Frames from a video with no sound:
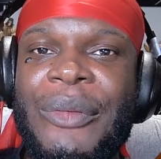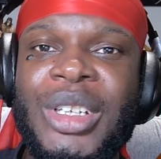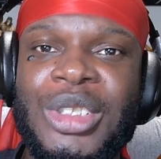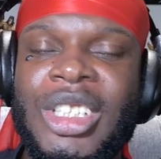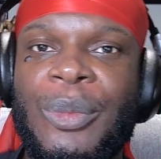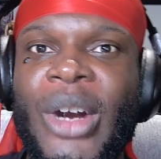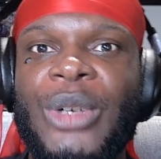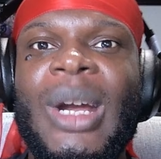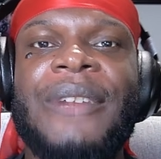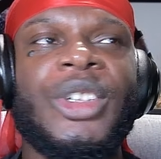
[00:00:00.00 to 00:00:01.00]
having a ship where I
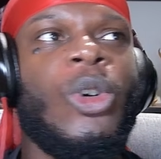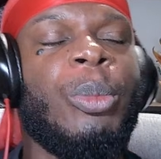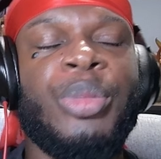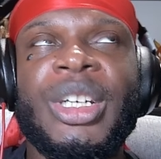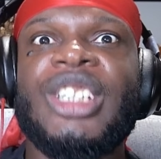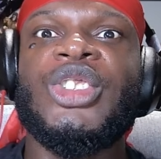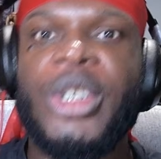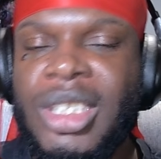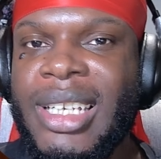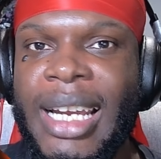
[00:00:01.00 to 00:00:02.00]
don't have to go bring a
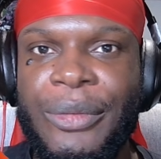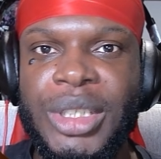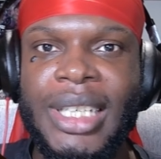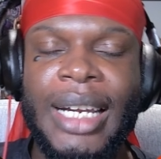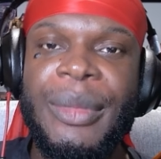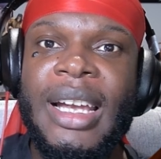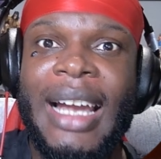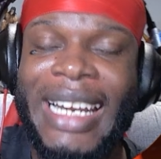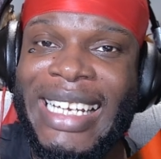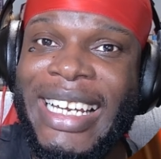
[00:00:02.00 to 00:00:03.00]
nurse every time
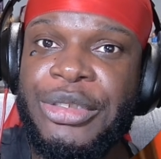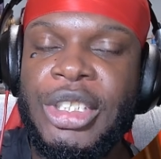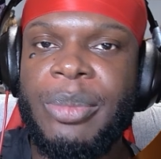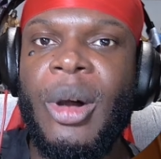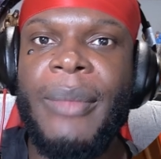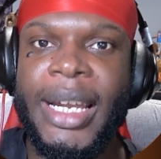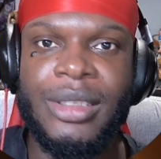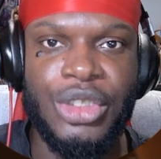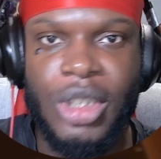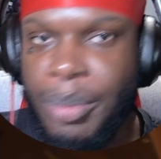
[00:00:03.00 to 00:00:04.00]
and I can actually spawn back
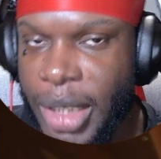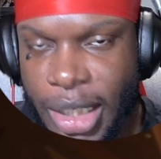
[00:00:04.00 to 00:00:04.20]
in the ship,